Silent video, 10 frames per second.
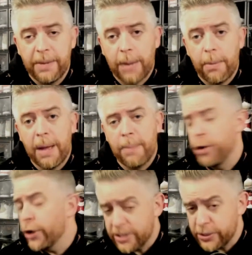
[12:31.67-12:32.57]
Become a
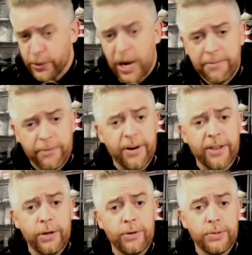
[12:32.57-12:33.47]
member. You can subscribe for free
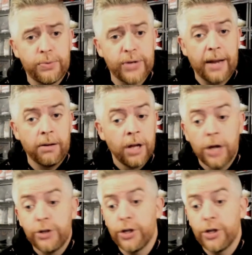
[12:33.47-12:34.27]
to the YouTube channel,